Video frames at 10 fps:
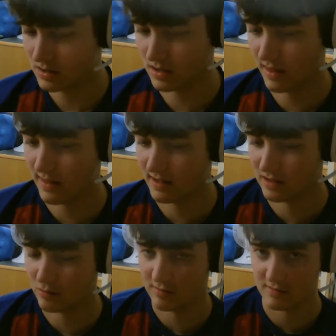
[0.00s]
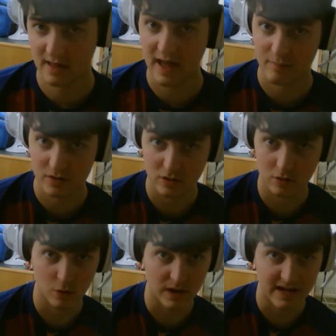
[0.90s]
and that equals capital
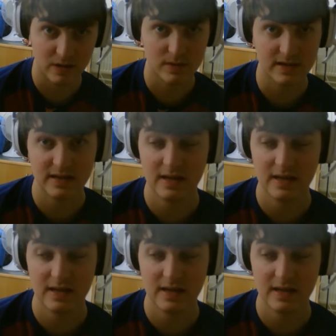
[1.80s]
or equity.